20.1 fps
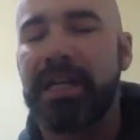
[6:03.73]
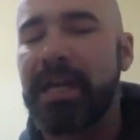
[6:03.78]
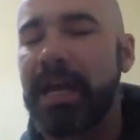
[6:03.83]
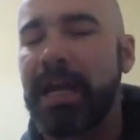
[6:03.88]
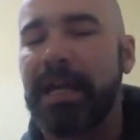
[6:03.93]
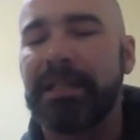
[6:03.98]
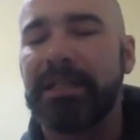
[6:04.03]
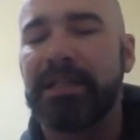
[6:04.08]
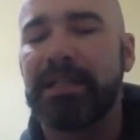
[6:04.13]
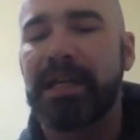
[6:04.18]

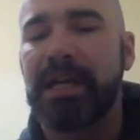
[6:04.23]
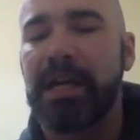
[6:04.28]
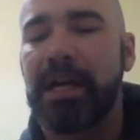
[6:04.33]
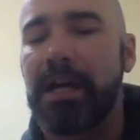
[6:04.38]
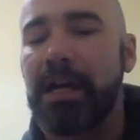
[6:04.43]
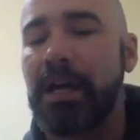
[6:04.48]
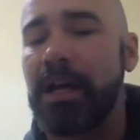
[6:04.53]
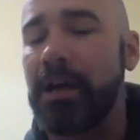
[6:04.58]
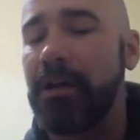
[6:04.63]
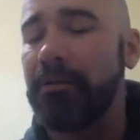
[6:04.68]
get,
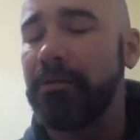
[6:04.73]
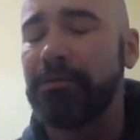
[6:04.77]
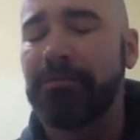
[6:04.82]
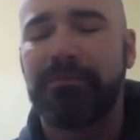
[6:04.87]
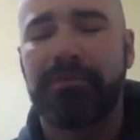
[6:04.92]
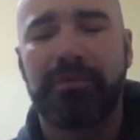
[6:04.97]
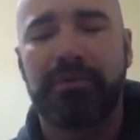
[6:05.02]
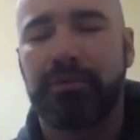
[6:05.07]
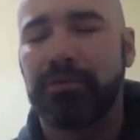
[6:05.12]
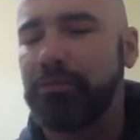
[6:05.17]
uh,
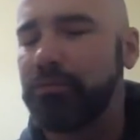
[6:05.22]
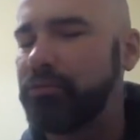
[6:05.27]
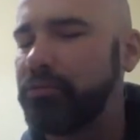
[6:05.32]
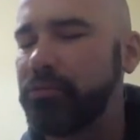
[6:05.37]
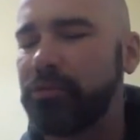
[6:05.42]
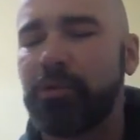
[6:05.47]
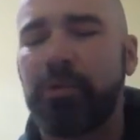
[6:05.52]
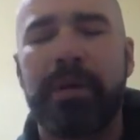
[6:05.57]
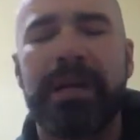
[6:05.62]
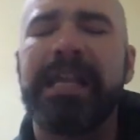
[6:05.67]

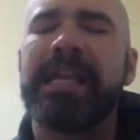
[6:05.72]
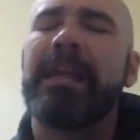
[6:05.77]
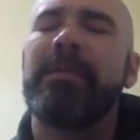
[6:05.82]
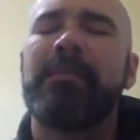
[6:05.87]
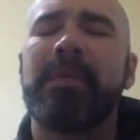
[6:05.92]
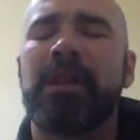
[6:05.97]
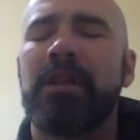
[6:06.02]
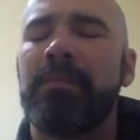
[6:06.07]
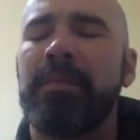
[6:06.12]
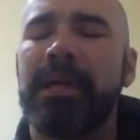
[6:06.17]

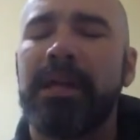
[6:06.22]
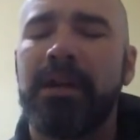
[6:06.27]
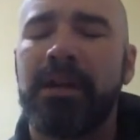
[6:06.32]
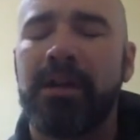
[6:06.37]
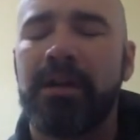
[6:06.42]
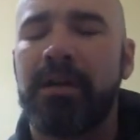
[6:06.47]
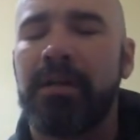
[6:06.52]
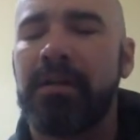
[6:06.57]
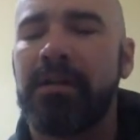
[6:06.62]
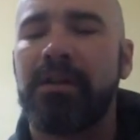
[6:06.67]
twenty-eight
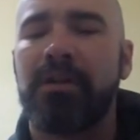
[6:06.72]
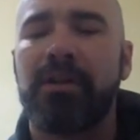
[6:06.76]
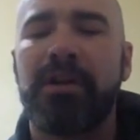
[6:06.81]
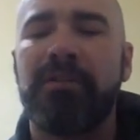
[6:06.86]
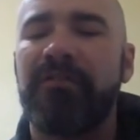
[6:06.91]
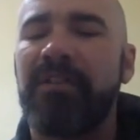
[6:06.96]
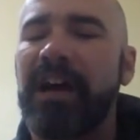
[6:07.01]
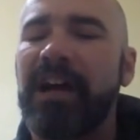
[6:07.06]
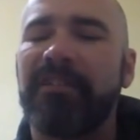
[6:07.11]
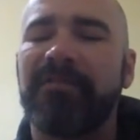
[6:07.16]
millimeters,
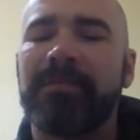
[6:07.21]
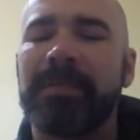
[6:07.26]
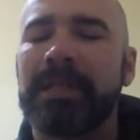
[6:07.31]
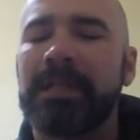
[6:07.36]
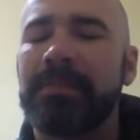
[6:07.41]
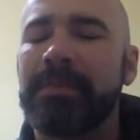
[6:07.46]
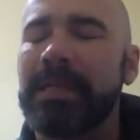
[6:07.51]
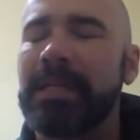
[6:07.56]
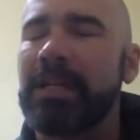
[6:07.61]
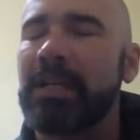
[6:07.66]
thirty-five
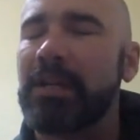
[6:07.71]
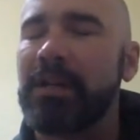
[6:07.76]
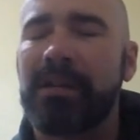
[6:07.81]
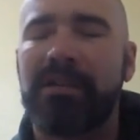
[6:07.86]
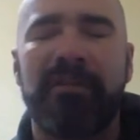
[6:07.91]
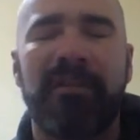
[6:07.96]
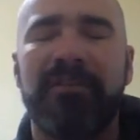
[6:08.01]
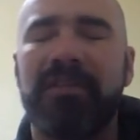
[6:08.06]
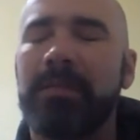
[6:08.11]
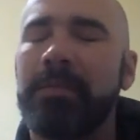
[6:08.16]

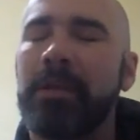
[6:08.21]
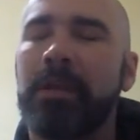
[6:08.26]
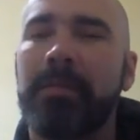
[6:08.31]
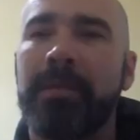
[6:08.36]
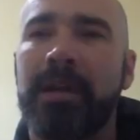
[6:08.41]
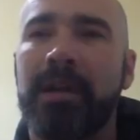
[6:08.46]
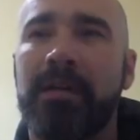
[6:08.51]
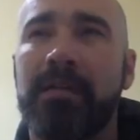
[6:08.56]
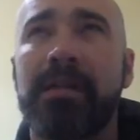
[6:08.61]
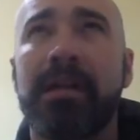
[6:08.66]
millimeters, fifty
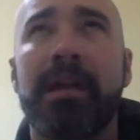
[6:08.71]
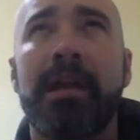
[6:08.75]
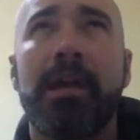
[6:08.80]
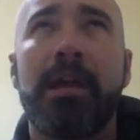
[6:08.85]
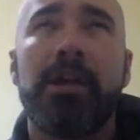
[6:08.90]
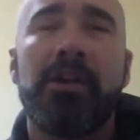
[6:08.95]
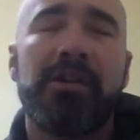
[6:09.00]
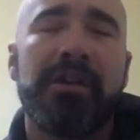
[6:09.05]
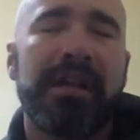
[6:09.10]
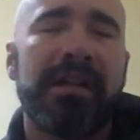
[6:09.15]
millimeters.
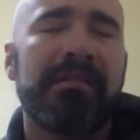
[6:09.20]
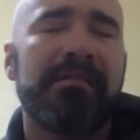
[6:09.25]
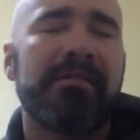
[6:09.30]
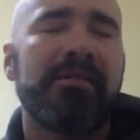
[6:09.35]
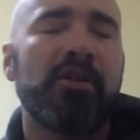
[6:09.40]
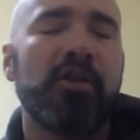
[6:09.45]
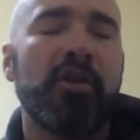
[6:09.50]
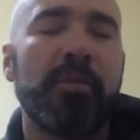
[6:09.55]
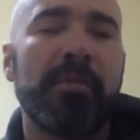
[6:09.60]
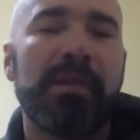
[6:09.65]
You can get
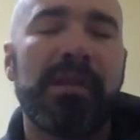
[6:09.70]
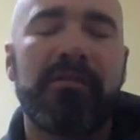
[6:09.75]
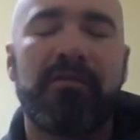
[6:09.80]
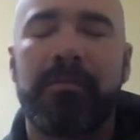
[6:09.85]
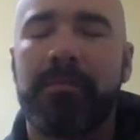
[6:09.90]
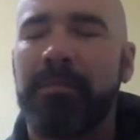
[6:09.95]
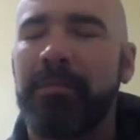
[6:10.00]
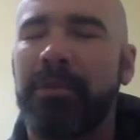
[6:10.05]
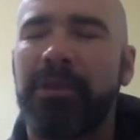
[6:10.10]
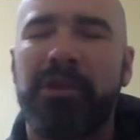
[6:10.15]
zooms
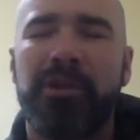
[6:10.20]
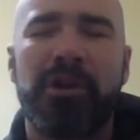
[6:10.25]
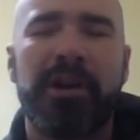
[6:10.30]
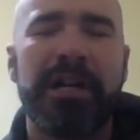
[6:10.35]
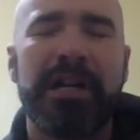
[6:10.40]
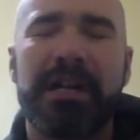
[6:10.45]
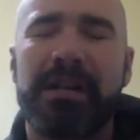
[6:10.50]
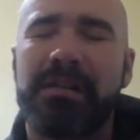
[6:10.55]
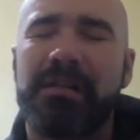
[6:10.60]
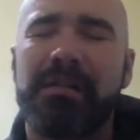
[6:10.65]
from
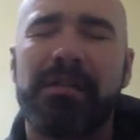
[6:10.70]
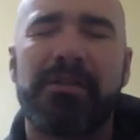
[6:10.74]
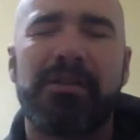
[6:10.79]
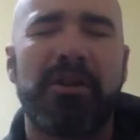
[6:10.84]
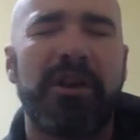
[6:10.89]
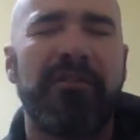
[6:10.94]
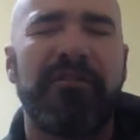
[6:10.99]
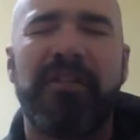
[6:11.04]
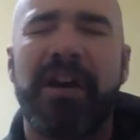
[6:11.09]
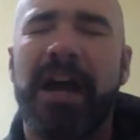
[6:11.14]
thirty to
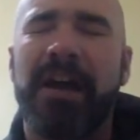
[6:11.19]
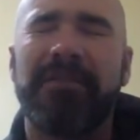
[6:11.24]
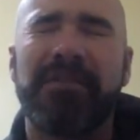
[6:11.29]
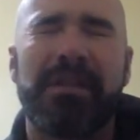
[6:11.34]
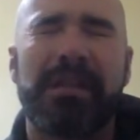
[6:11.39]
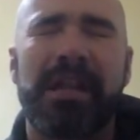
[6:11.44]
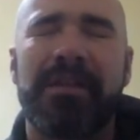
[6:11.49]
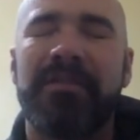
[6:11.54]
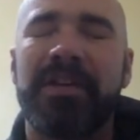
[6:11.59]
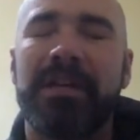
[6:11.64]
thirty-five to
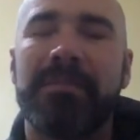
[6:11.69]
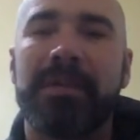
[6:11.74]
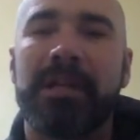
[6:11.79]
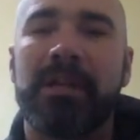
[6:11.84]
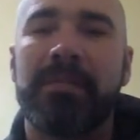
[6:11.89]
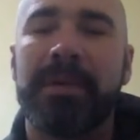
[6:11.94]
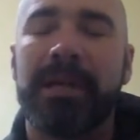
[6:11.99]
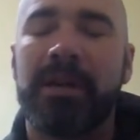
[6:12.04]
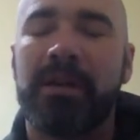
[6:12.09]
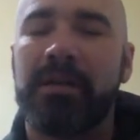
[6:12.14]
seventy
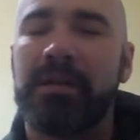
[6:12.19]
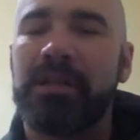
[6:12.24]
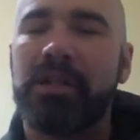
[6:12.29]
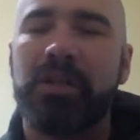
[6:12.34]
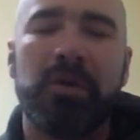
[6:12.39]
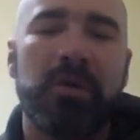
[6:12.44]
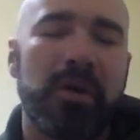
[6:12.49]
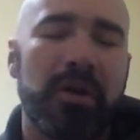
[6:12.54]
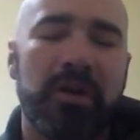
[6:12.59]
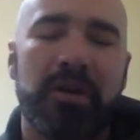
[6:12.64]
millimeters,
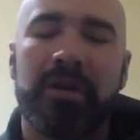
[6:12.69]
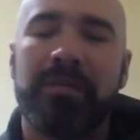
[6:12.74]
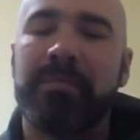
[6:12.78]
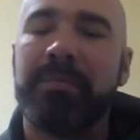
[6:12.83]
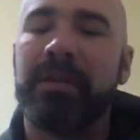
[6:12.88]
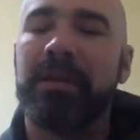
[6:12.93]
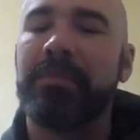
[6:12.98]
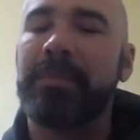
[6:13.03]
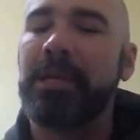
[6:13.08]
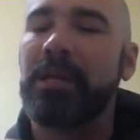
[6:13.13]
two hundred
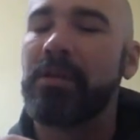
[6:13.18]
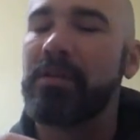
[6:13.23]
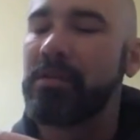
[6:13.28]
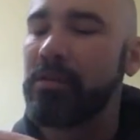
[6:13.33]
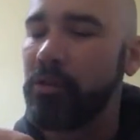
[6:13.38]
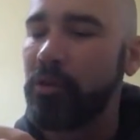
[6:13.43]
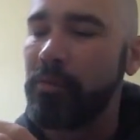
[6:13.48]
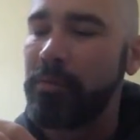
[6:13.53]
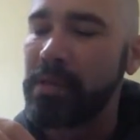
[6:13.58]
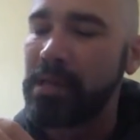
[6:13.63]
millimeter
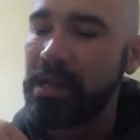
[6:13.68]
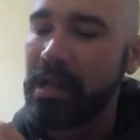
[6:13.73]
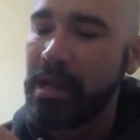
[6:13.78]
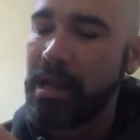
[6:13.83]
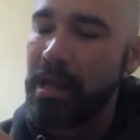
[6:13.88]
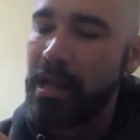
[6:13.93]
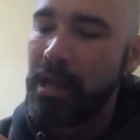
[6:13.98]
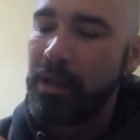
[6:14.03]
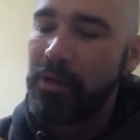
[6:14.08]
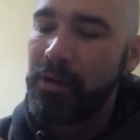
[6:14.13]
zooms.
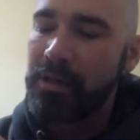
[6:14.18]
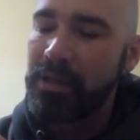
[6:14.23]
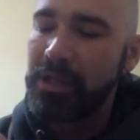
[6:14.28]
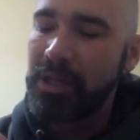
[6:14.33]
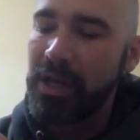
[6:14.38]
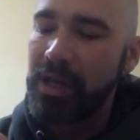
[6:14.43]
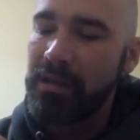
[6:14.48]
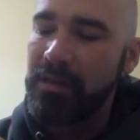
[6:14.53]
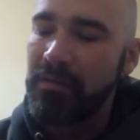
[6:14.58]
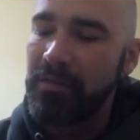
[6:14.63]
There's
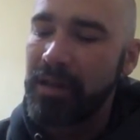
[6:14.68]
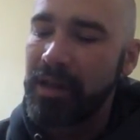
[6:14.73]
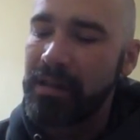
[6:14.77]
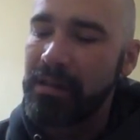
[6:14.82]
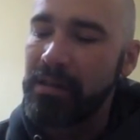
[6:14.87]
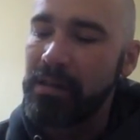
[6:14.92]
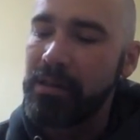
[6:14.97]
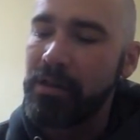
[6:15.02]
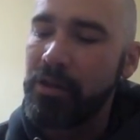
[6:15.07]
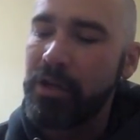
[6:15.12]
tons of
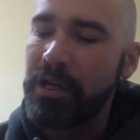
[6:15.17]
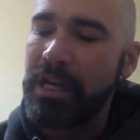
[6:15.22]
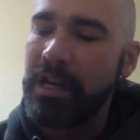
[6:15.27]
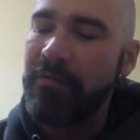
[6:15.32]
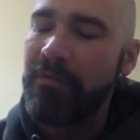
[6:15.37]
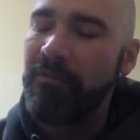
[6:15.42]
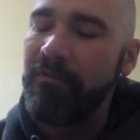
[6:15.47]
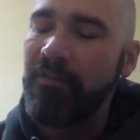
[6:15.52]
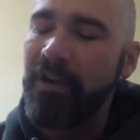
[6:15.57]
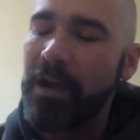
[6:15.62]
lenses. You can
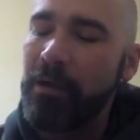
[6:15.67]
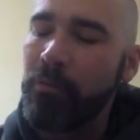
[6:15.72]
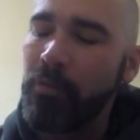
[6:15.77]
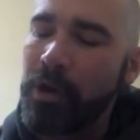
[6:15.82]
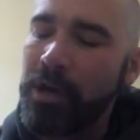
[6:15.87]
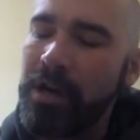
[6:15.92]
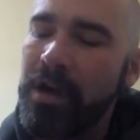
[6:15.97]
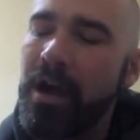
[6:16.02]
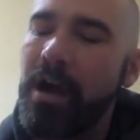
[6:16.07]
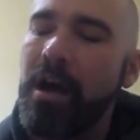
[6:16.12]
even find
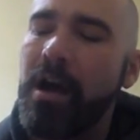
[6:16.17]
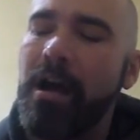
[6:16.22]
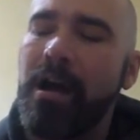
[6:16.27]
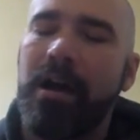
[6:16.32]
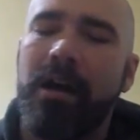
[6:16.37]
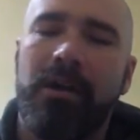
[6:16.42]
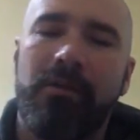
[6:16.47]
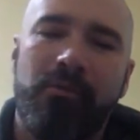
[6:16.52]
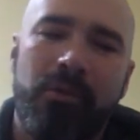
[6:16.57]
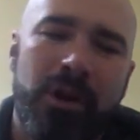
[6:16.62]
one,
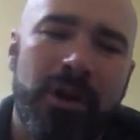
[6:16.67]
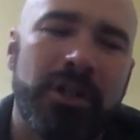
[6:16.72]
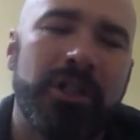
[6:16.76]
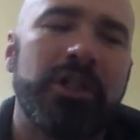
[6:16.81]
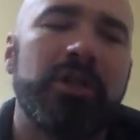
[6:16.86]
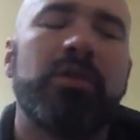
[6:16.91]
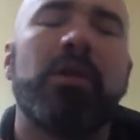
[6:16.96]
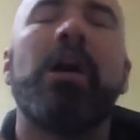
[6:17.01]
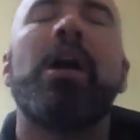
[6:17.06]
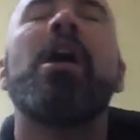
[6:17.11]
one or
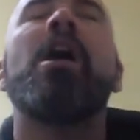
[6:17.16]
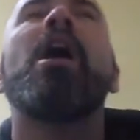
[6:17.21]
two